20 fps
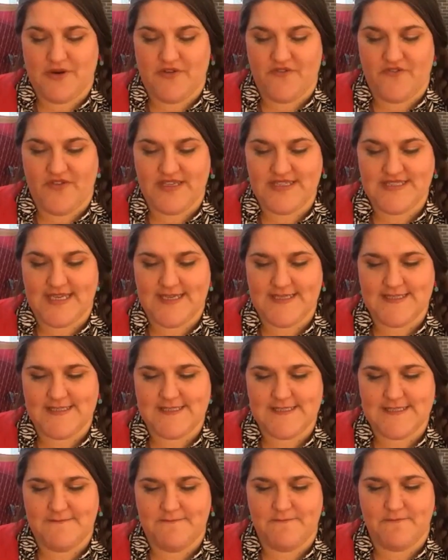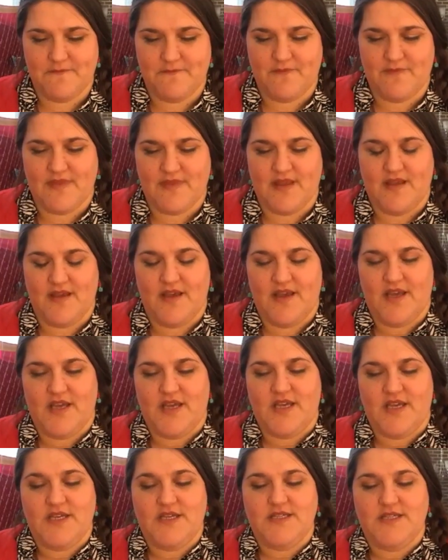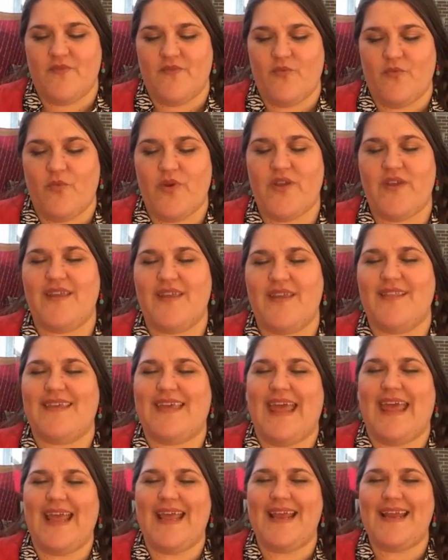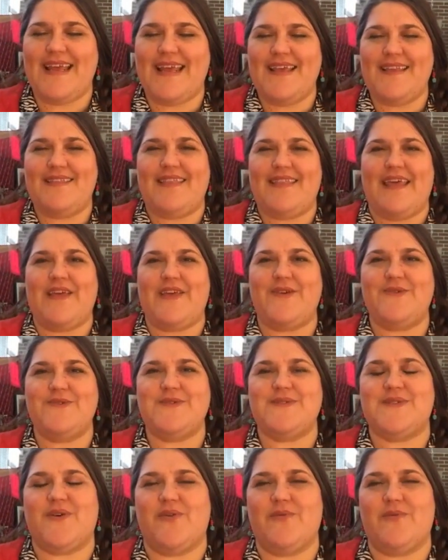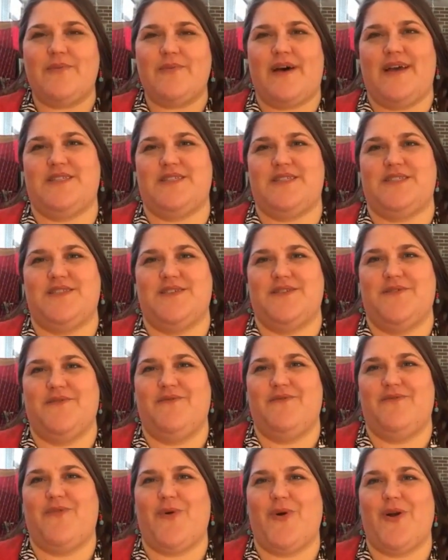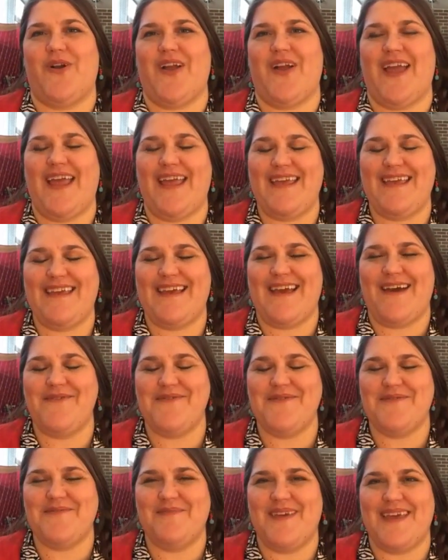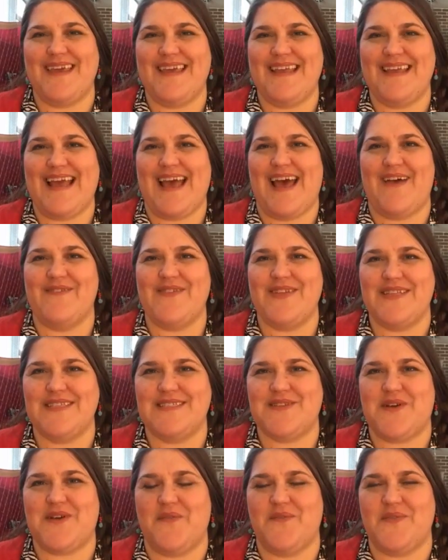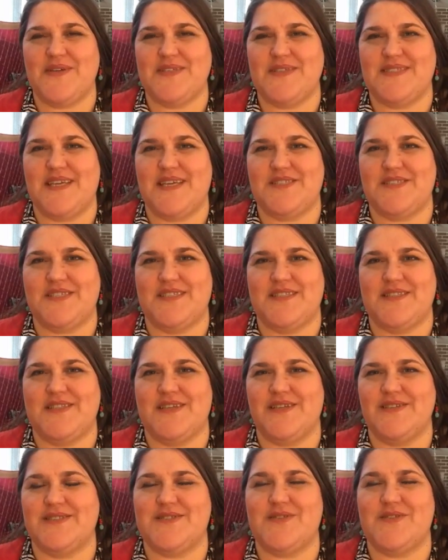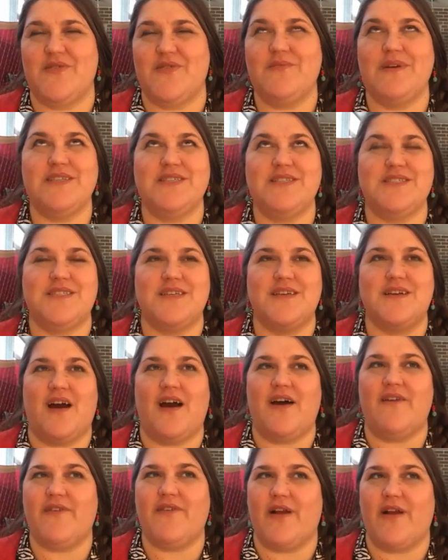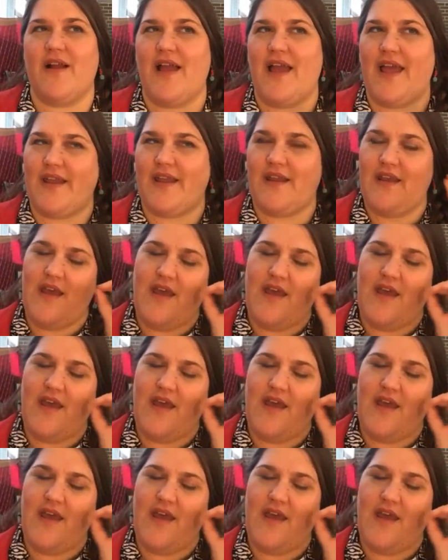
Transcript: perfect sense. Well, Katie, thank you so much for hanging out with me, having this conversation. There's so much to cover, and